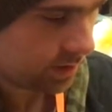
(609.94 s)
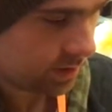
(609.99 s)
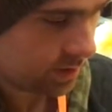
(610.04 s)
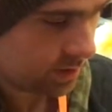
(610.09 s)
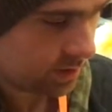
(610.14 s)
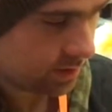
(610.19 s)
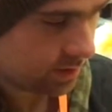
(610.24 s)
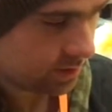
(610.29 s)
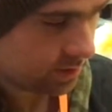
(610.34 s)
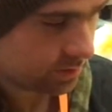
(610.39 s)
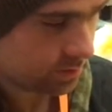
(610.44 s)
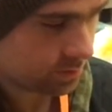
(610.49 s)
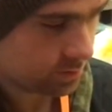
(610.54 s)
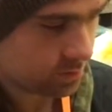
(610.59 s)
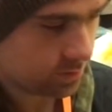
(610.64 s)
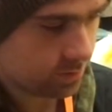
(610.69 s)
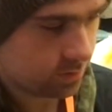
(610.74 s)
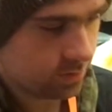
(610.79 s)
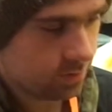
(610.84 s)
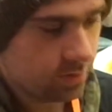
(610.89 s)
is
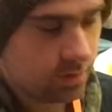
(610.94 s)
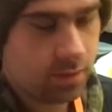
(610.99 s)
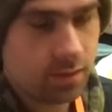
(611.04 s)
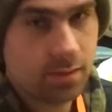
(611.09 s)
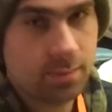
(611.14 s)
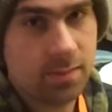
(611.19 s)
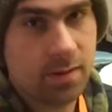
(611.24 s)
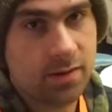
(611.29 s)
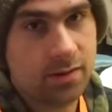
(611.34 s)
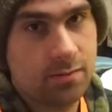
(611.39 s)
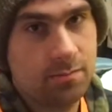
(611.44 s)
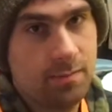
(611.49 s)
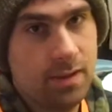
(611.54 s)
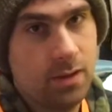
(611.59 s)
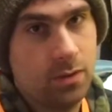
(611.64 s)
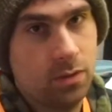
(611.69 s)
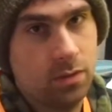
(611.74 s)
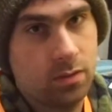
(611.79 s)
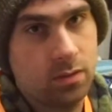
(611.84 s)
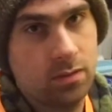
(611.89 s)
through the buccal
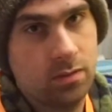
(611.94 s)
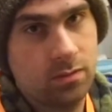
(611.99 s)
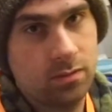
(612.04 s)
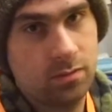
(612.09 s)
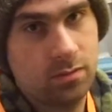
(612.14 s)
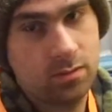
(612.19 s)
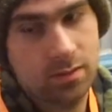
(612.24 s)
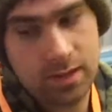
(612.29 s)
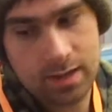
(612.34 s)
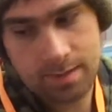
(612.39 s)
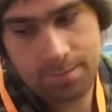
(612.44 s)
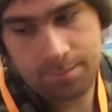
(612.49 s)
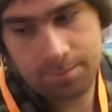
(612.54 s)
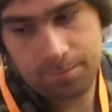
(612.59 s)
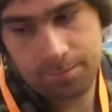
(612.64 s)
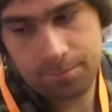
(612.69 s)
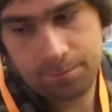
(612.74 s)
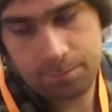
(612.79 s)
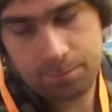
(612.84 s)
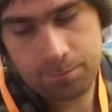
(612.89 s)
mouth that I
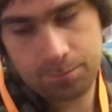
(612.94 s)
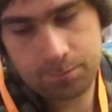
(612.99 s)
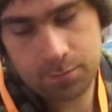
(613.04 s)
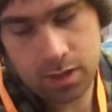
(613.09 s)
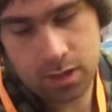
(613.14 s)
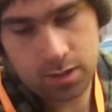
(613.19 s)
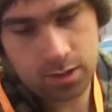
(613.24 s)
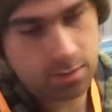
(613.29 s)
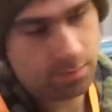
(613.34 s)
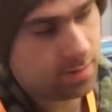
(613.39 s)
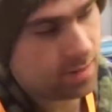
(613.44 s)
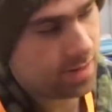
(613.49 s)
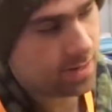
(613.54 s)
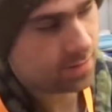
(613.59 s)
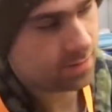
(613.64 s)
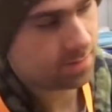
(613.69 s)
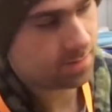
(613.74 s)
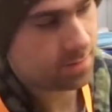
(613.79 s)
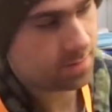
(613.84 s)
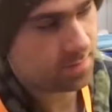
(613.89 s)
colored black
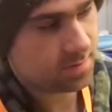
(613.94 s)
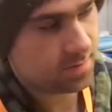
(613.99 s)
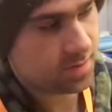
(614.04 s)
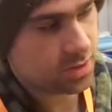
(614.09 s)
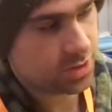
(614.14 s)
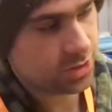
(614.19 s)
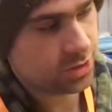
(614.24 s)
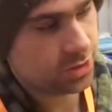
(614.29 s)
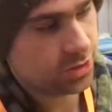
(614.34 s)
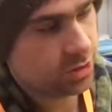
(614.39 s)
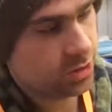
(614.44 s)
with permanent marker.